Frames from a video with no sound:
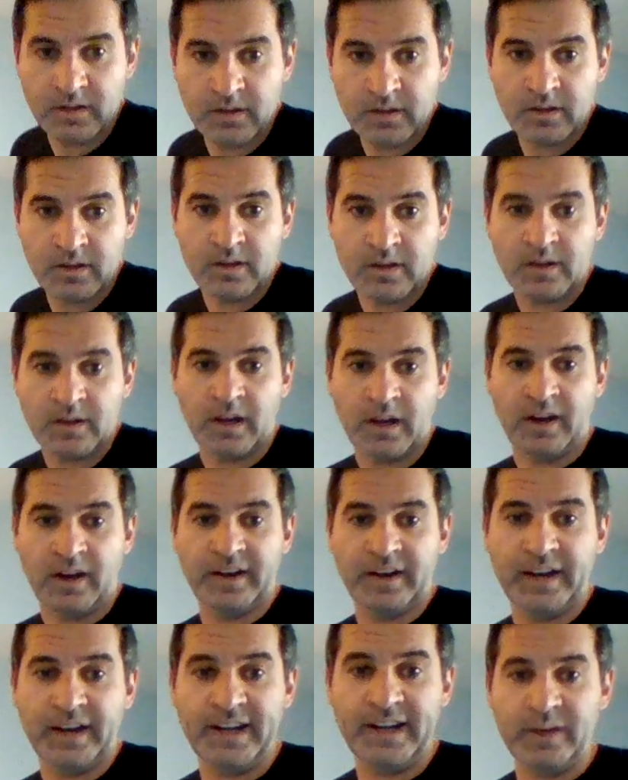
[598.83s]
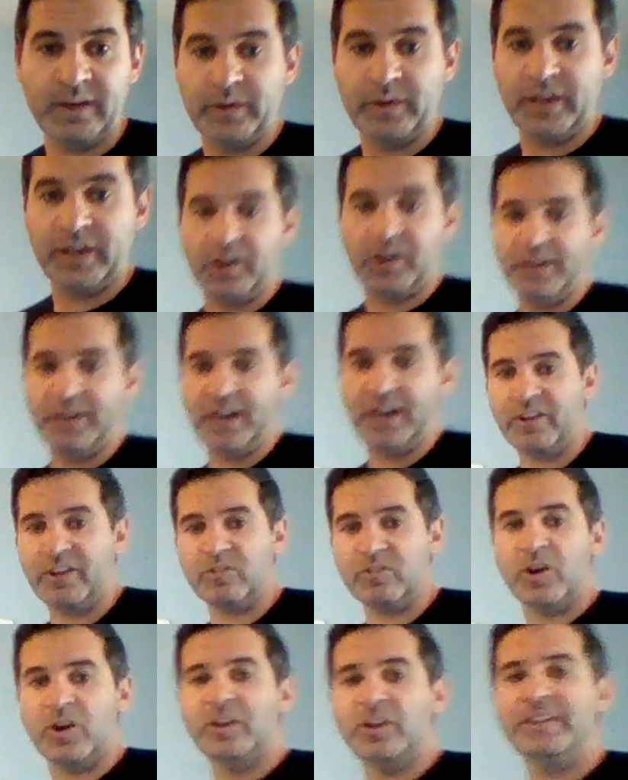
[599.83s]
All All right, here we go. Another roll
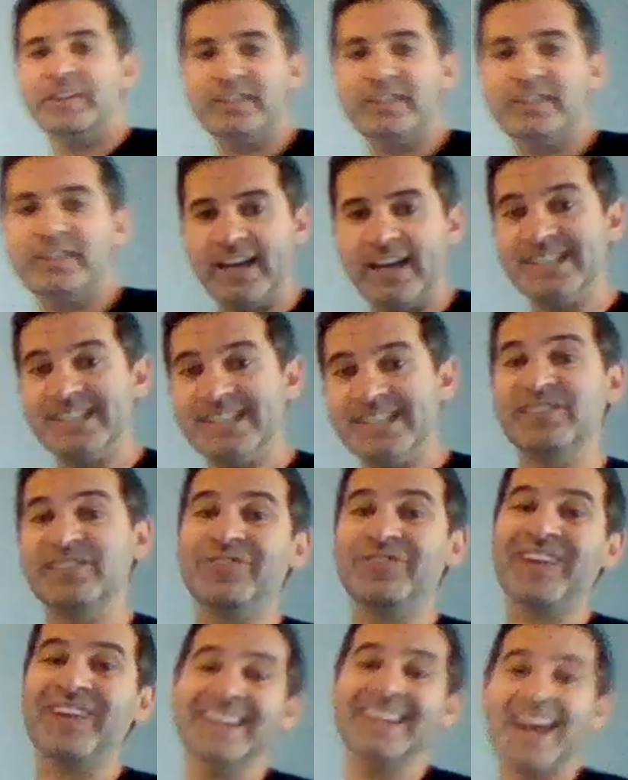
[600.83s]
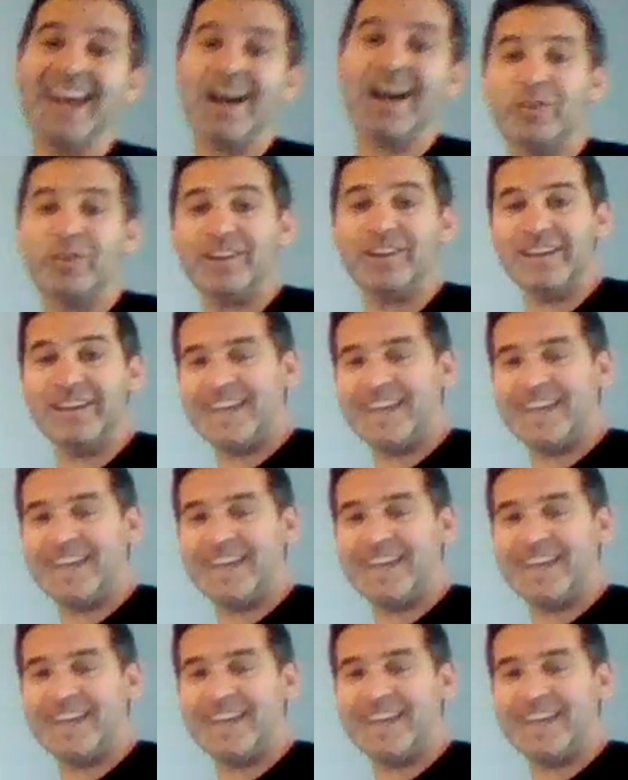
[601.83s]
of the dice. Let's find out what our next